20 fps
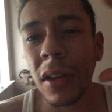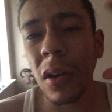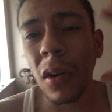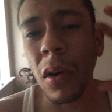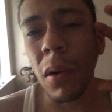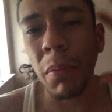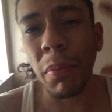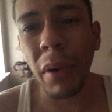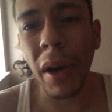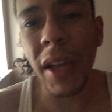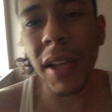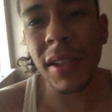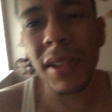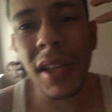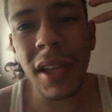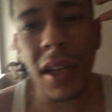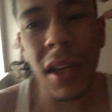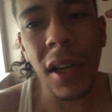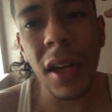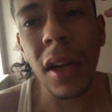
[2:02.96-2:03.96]
You know, our brain's
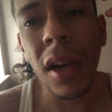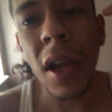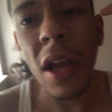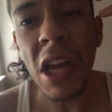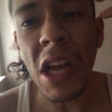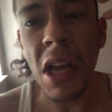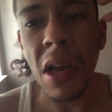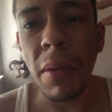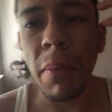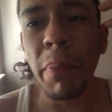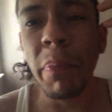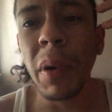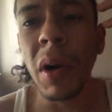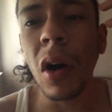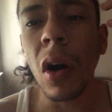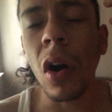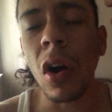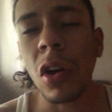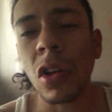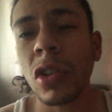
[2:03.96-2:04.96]
here,
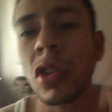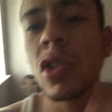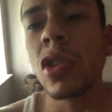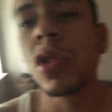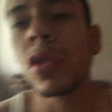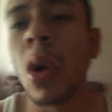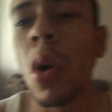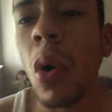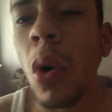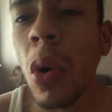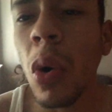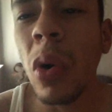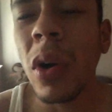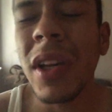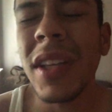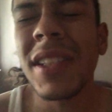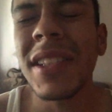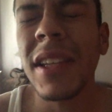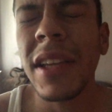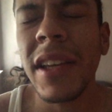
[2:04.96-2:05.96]
but our soul
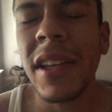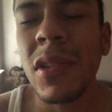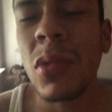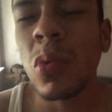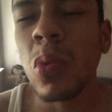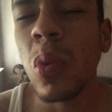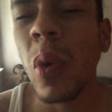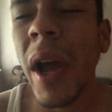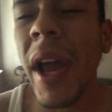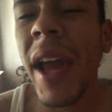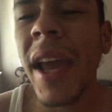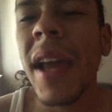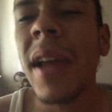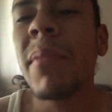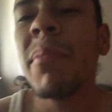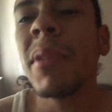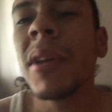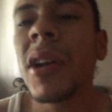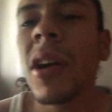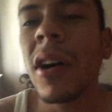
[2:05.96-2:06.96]
is
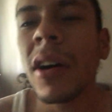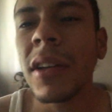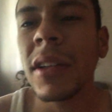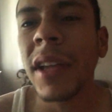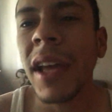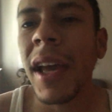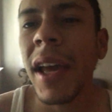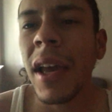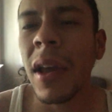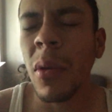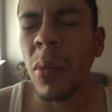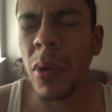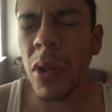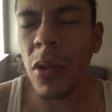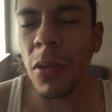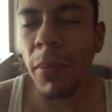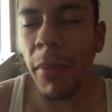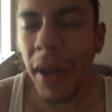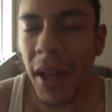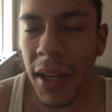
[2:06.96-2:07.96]
way beyond that. And
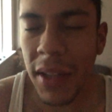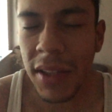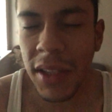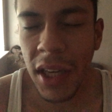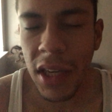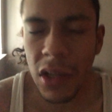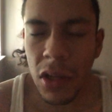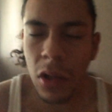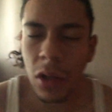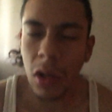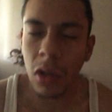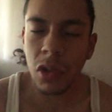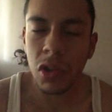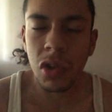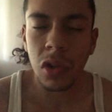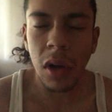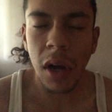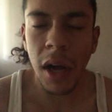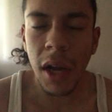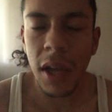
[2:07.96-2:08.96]
when you meditate, you
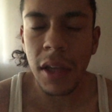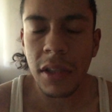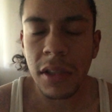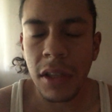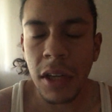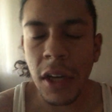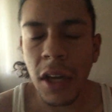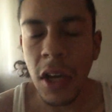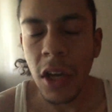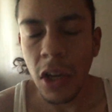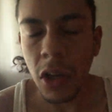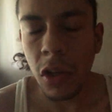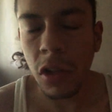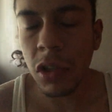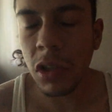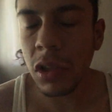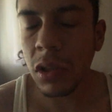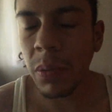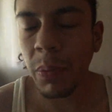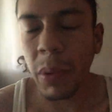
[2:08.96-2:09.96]
close your eyes, you're
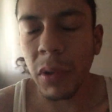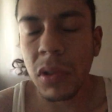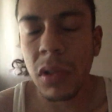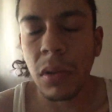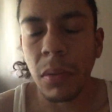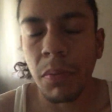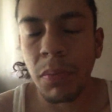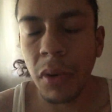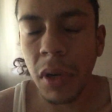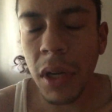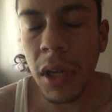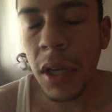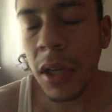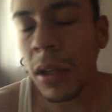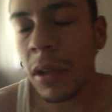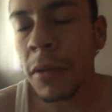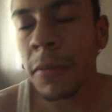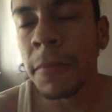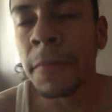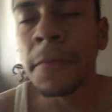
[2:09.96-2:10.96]
just supposed to
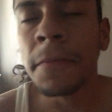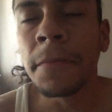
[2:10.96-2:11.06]
breathe.